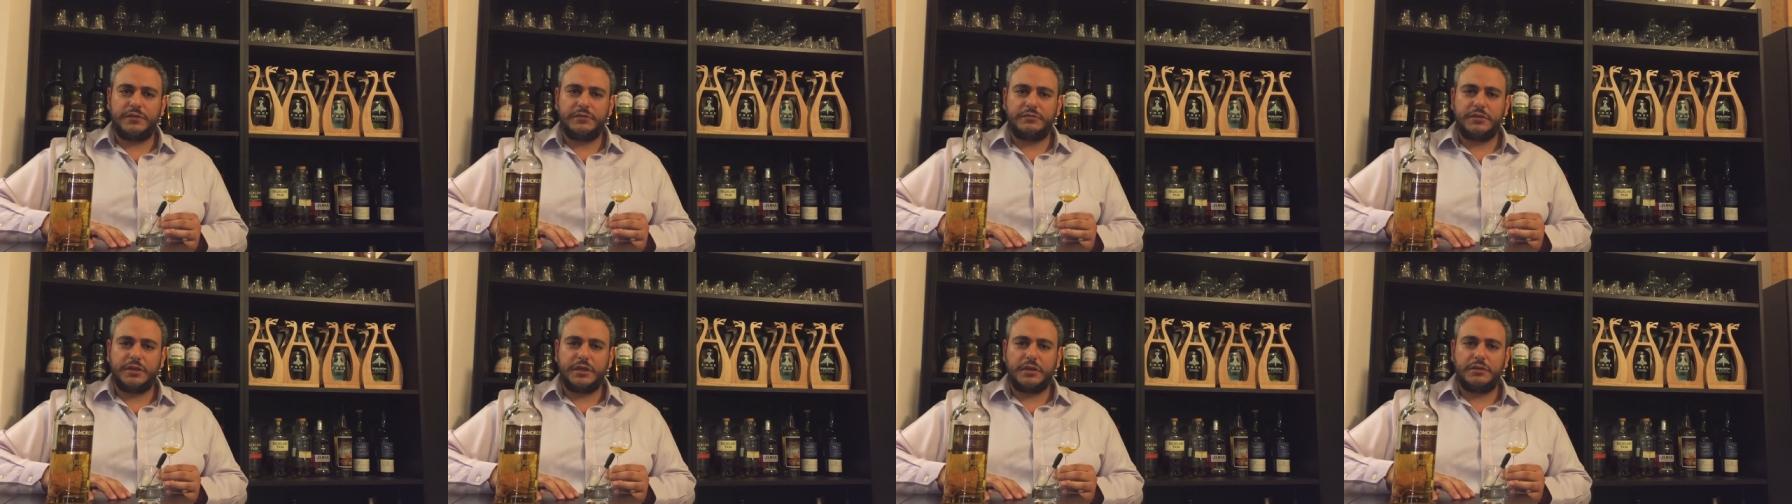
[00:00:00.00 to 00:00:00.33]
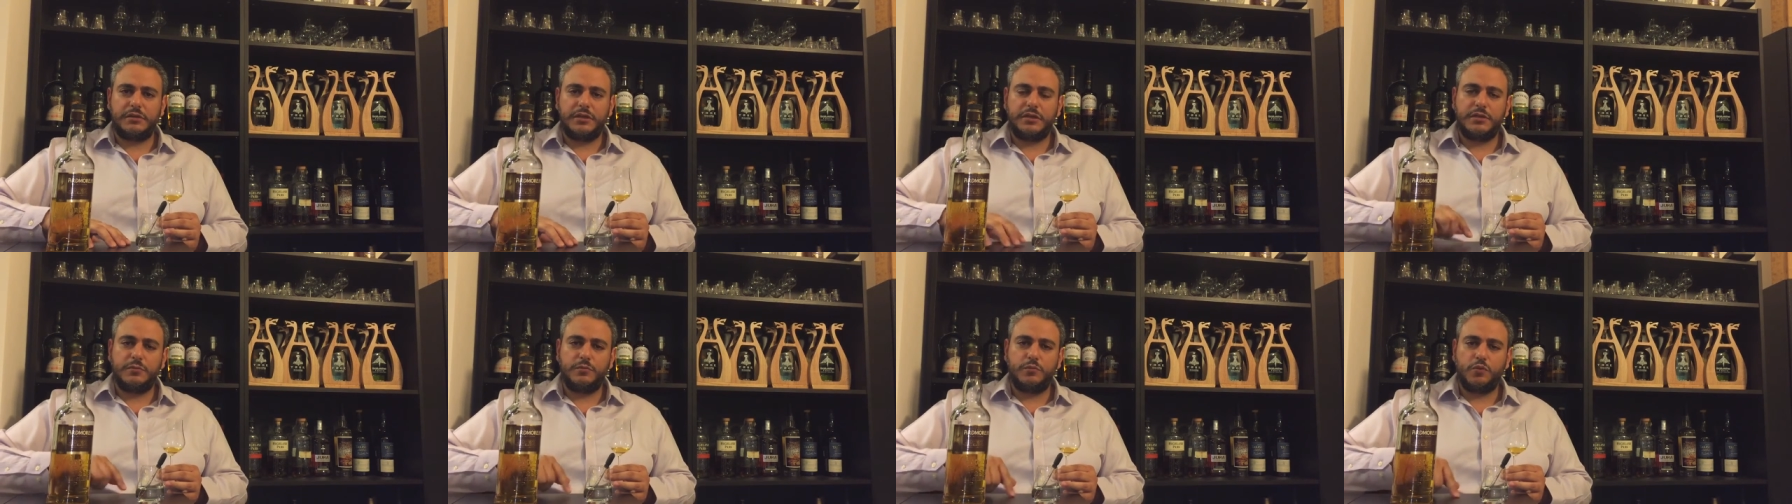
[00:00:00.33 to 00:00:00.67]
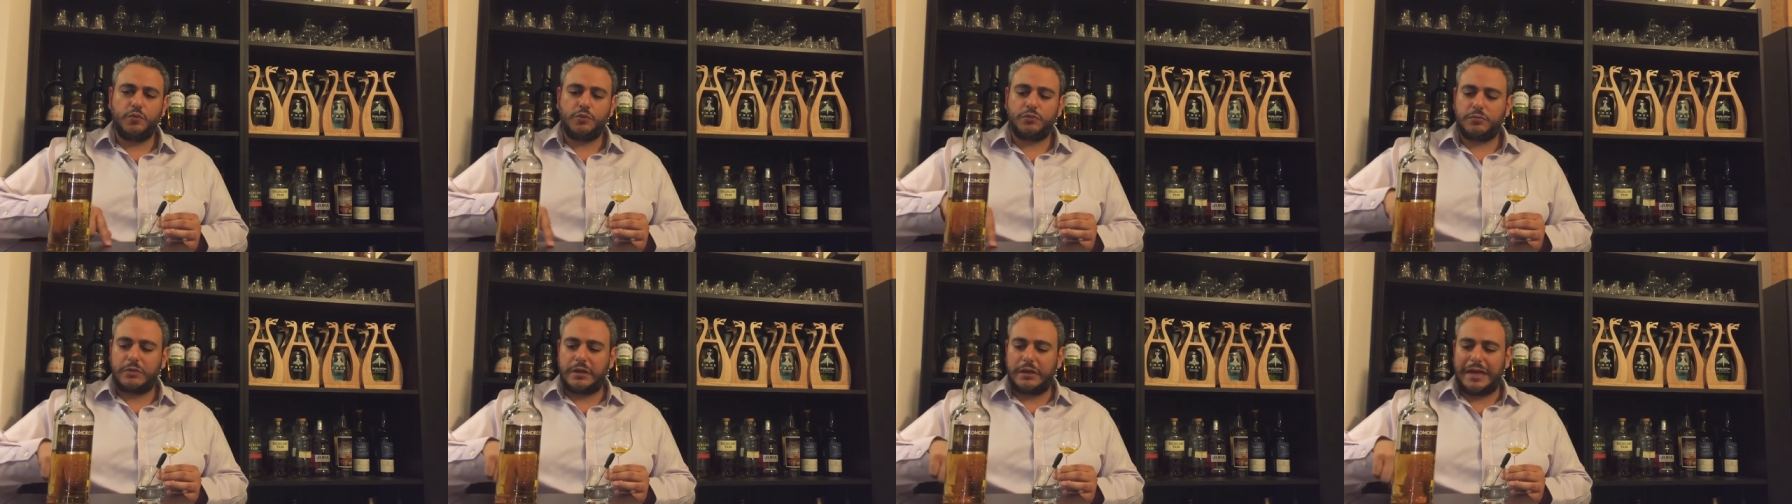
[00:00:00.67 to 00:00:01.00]
and you can
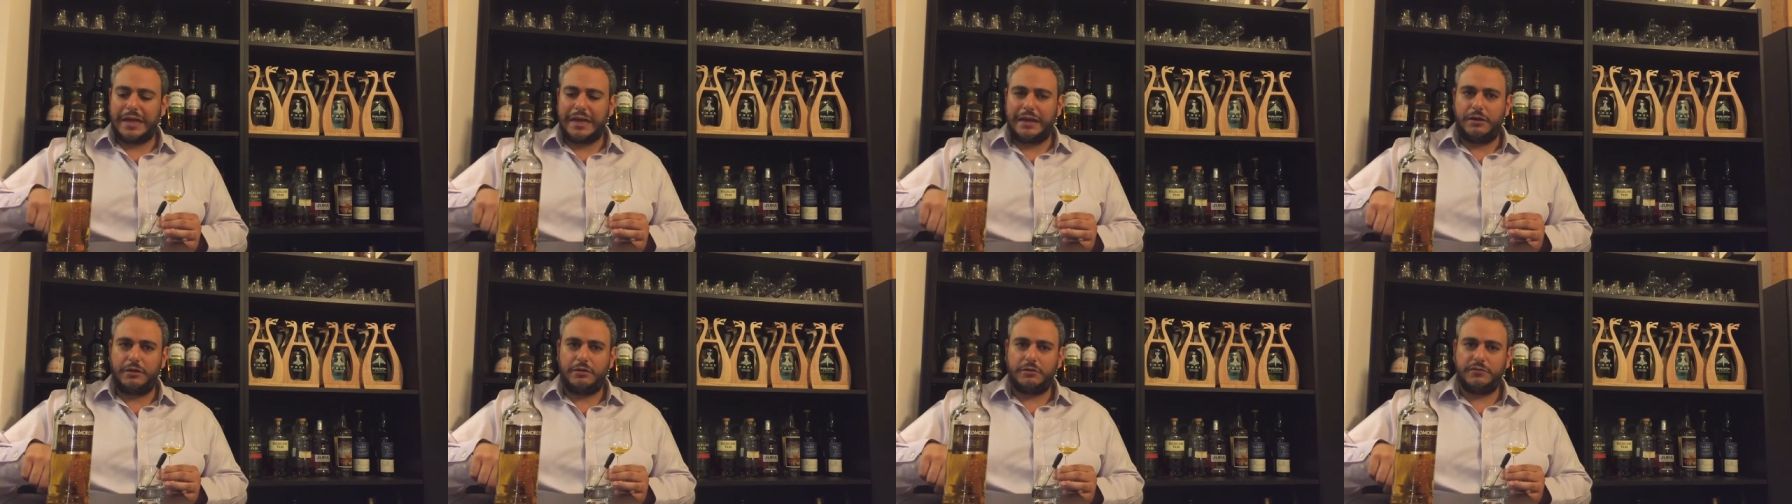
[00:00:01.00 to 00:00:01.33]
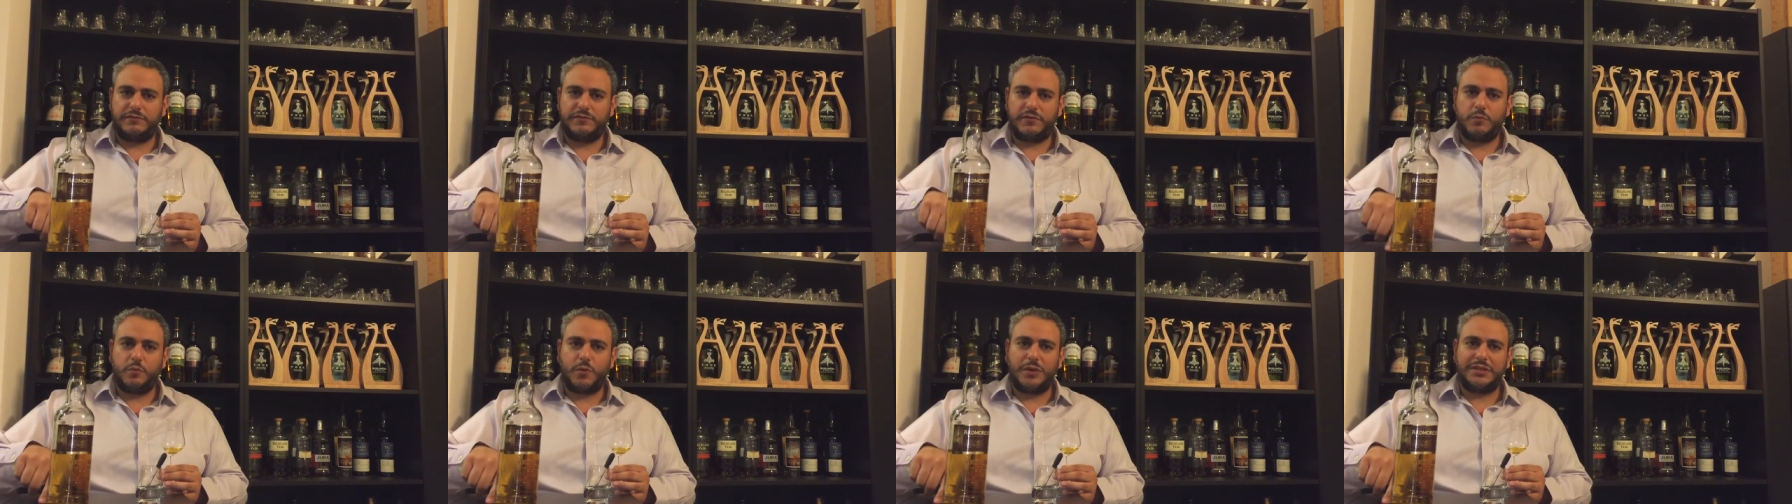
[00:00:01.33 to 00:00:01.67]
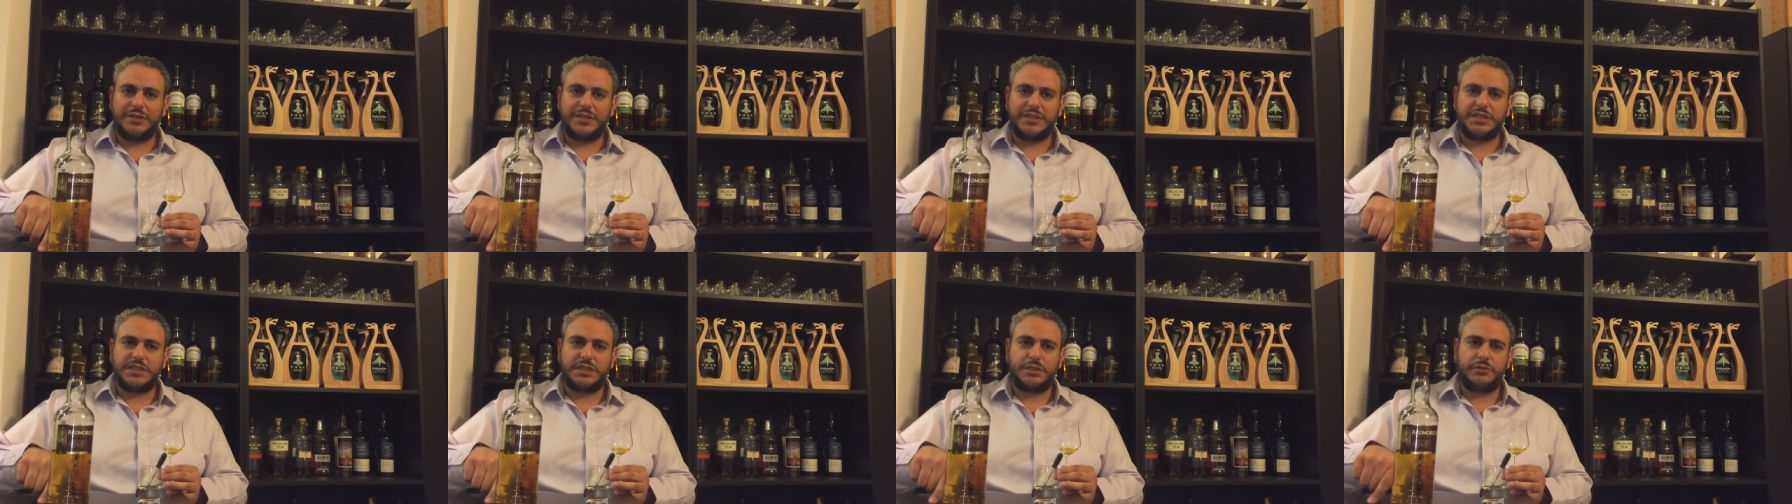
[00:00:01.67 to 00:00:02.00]
walk out from
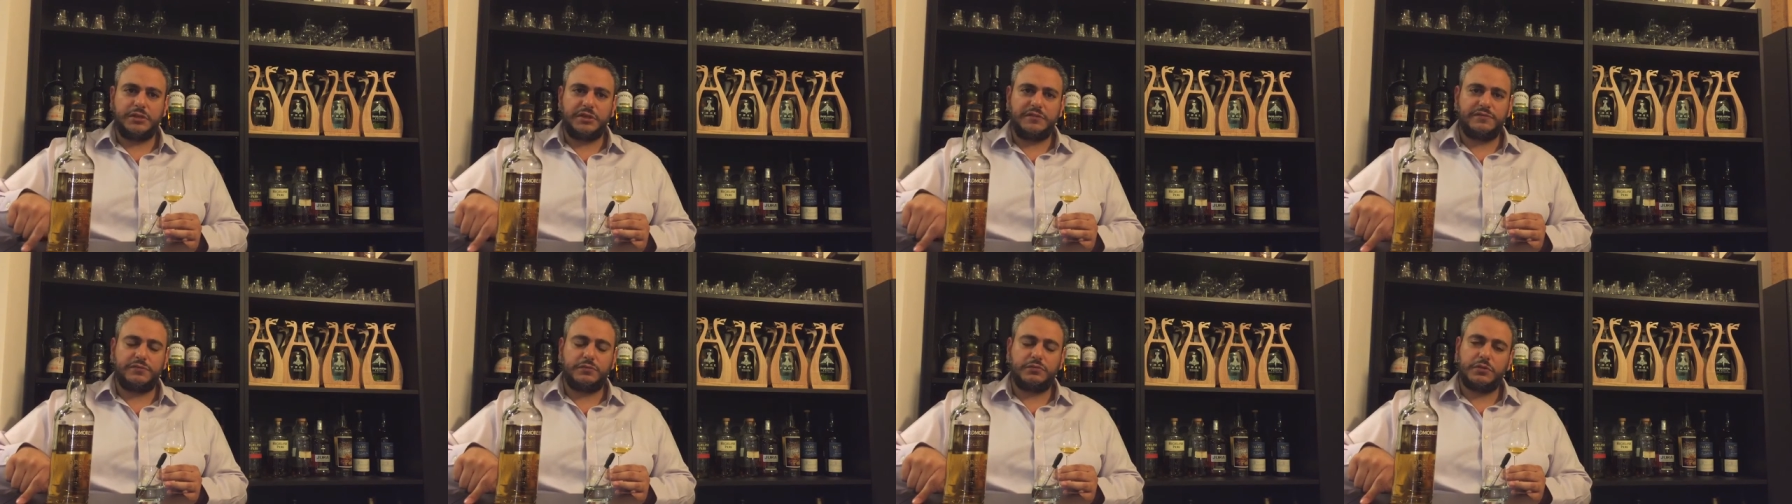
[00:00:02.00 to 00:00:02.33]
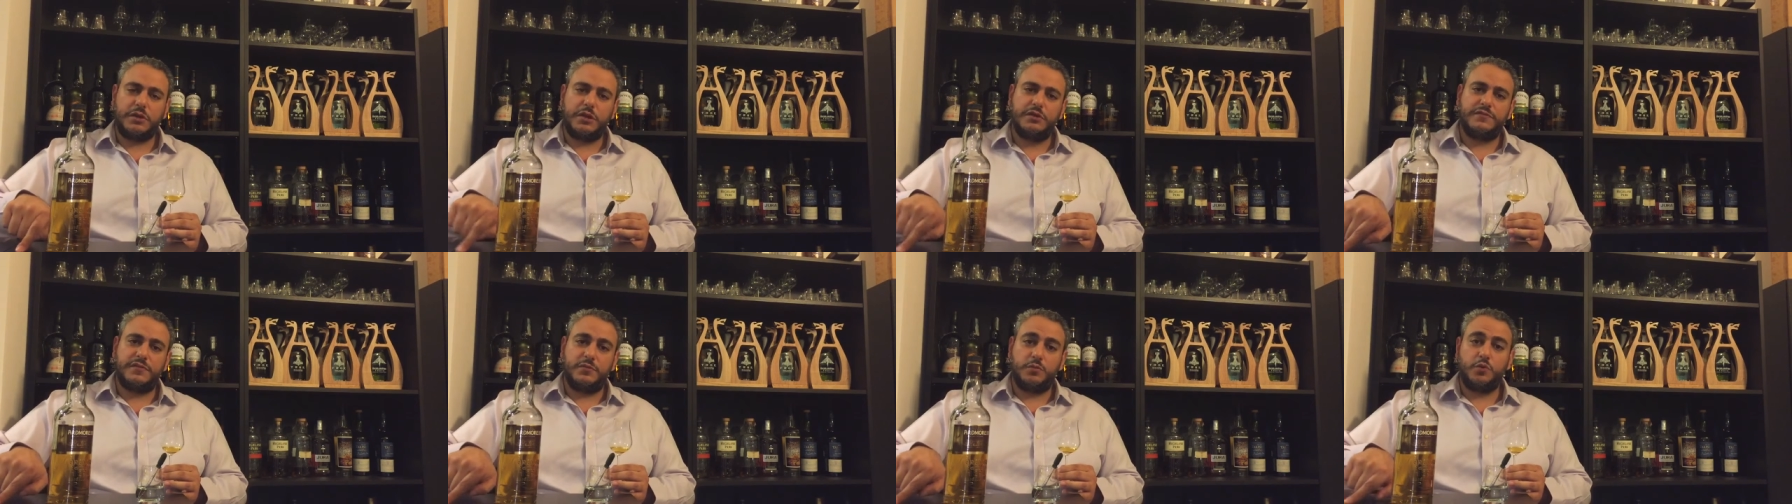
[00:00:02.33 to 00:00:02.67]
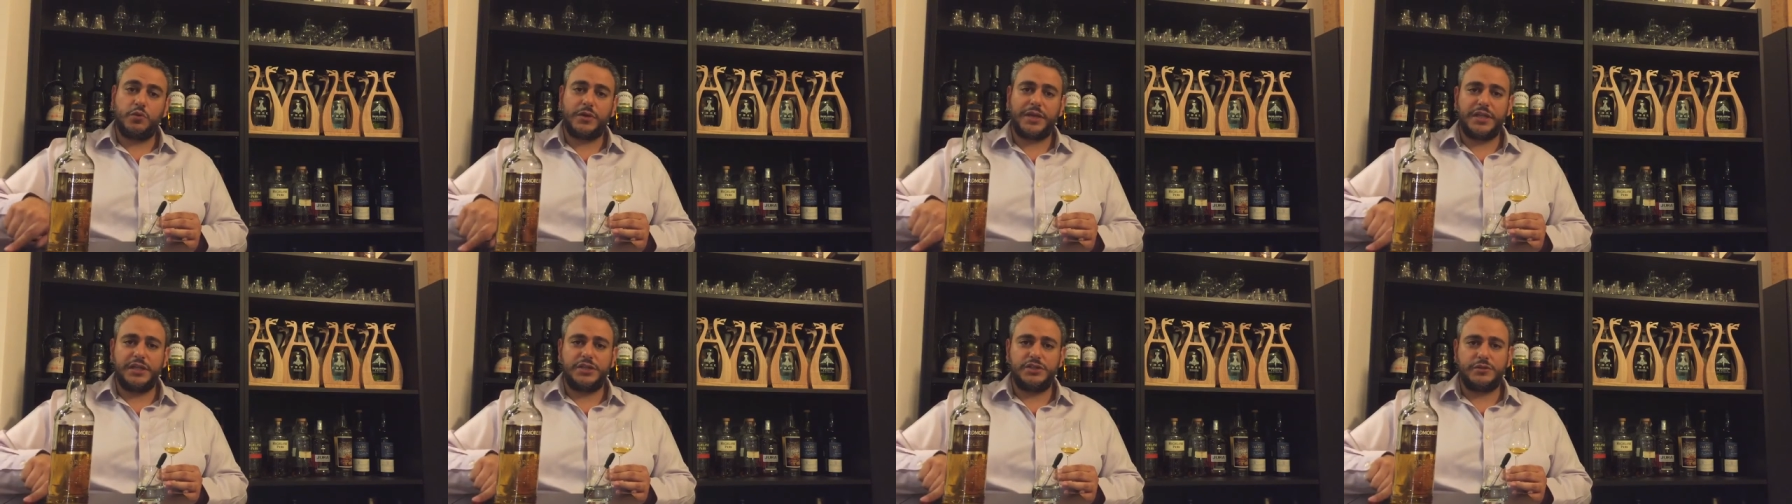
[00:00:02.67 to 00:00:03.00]
one distillery, fall over, and
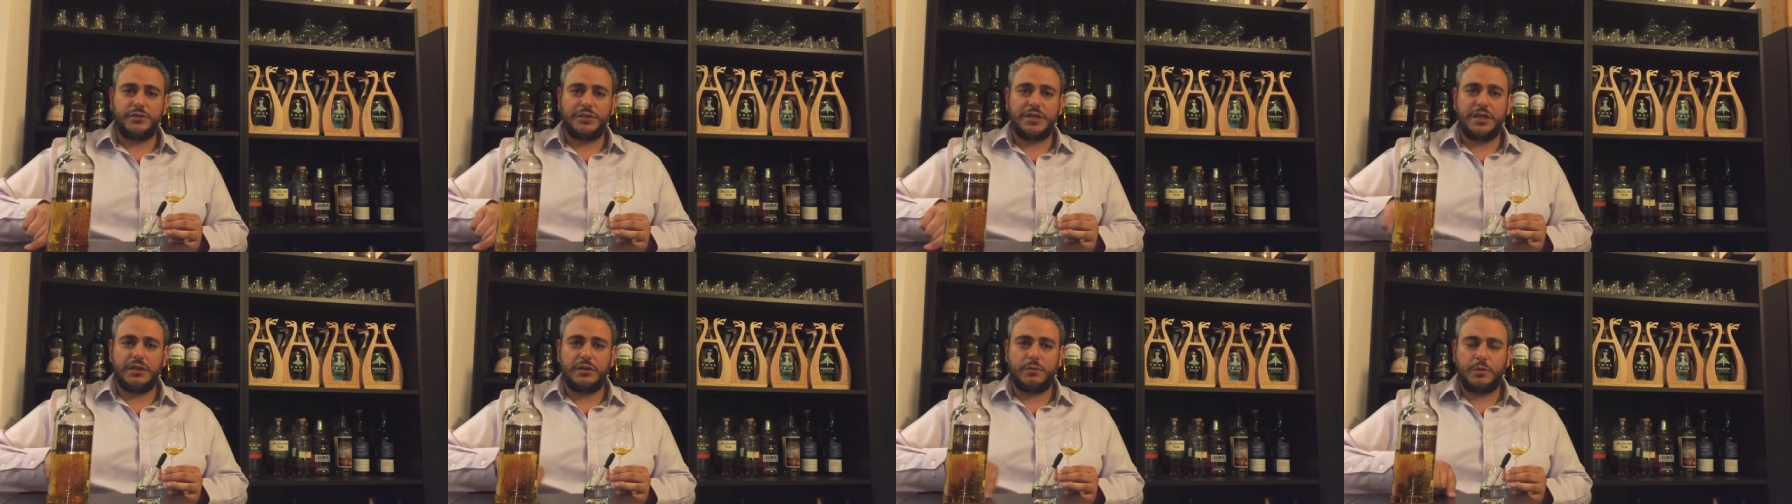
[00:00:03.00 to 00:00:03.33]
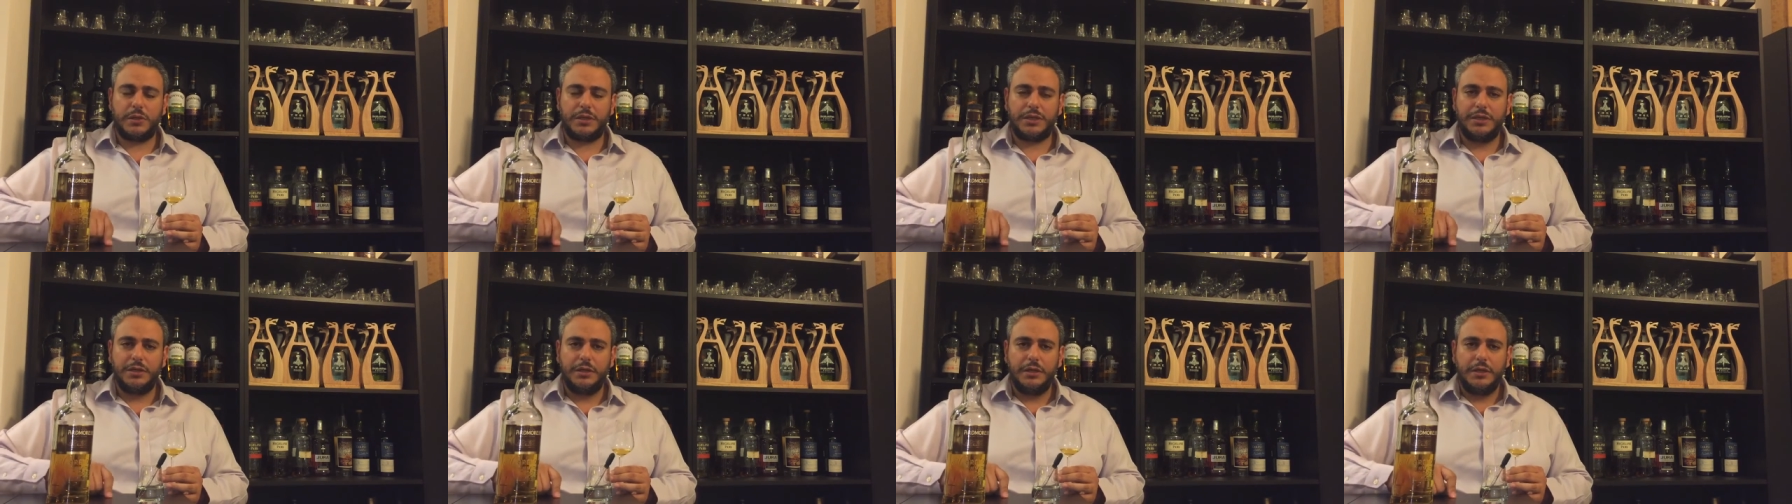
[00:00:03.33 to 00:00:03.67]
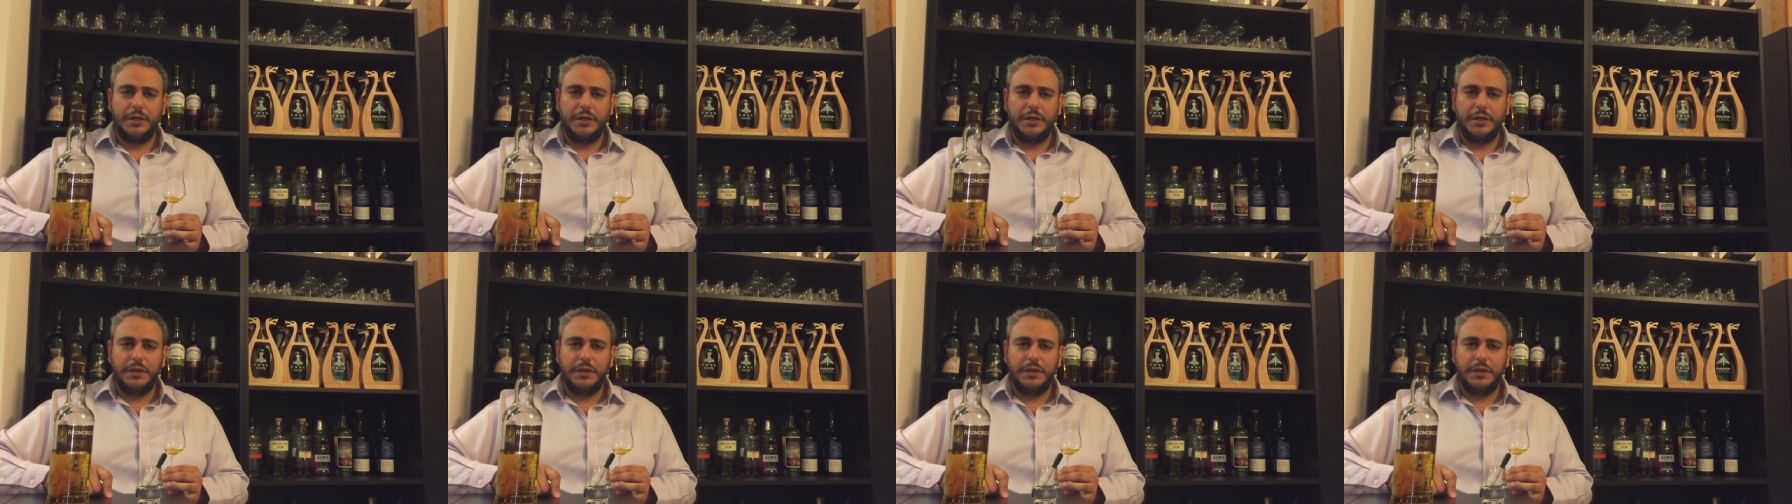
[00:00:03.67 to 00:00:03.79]
walk into another one.